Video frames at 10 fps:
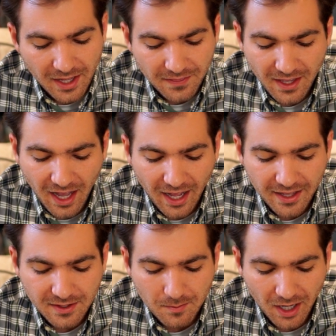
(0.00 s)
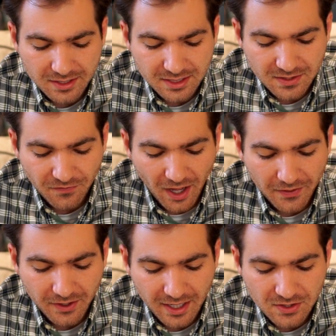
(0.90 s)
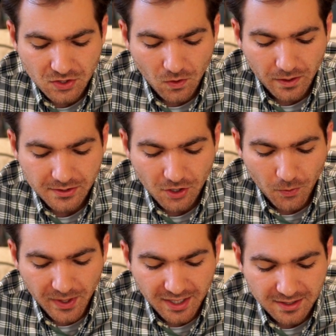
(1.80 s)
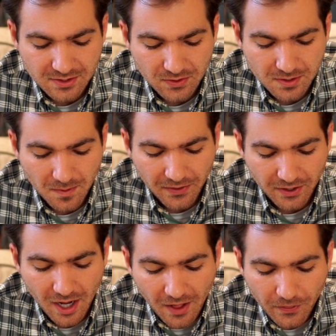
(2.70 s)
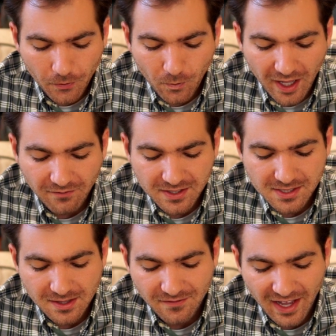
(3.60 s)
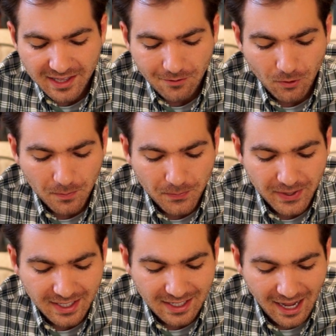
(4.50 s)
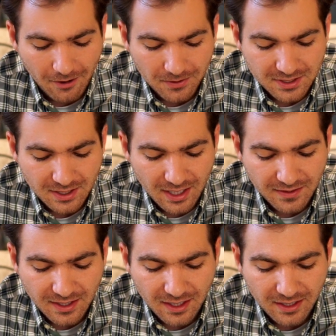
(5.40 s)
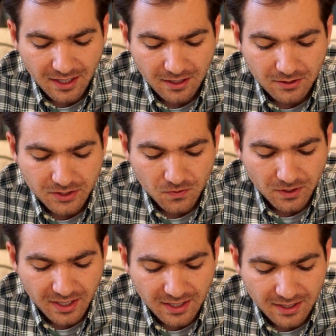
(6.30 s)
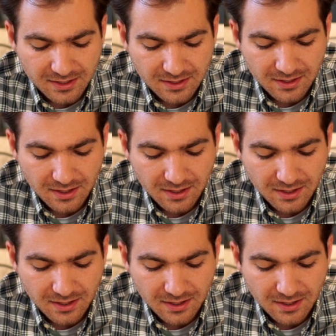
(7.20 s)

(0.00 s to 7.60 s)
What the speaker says: The eye that mocks his father and scorns obedience to his mother, the ravens of the valley will pick it out, and the young eagles will eat it.